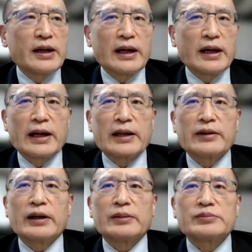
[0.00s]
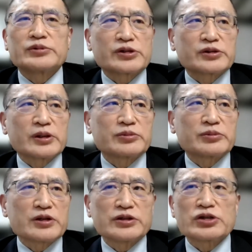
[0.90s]
and um, system
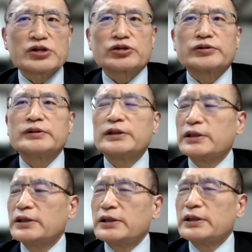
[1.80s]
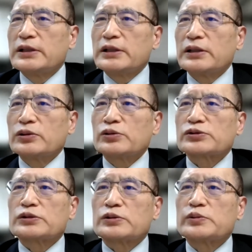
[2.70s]
transition, North
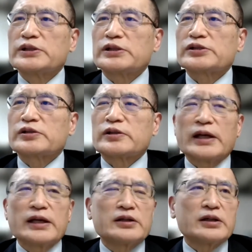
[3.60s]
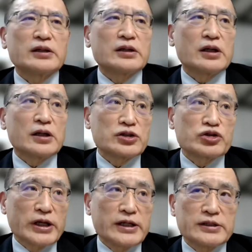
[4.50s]
Korea stayed
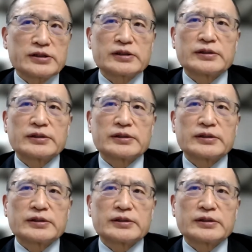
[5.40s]
unchanged